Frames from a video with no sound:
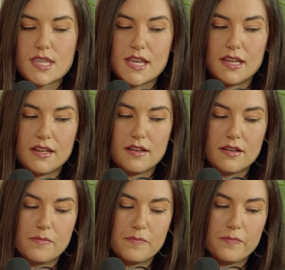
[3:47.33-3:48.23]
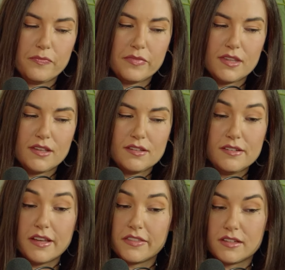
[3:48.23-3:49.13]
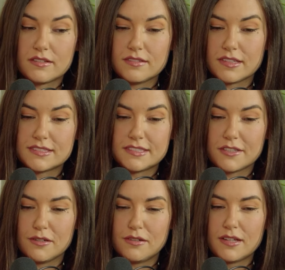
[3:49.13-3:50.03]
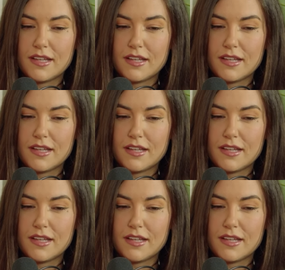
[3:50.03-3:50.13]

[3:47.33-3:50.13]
And um, nothing, like zero.